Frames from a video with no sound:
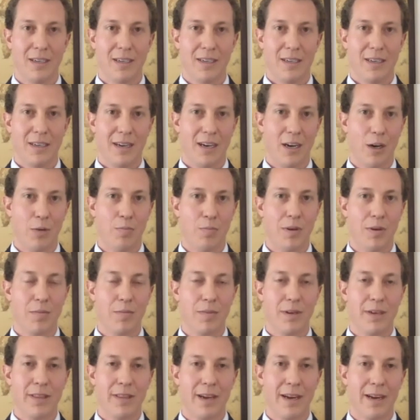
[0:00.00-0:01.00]
helping
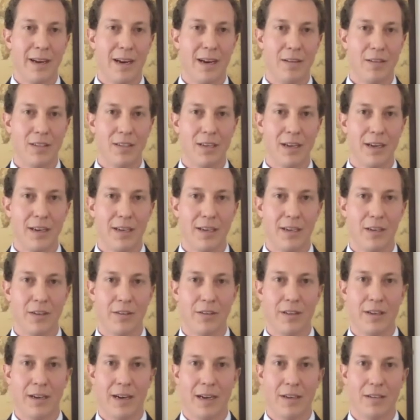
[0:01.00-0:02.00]
be that outside ear,
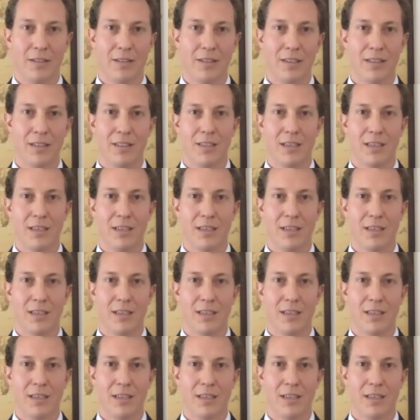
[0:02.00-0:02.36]
that outside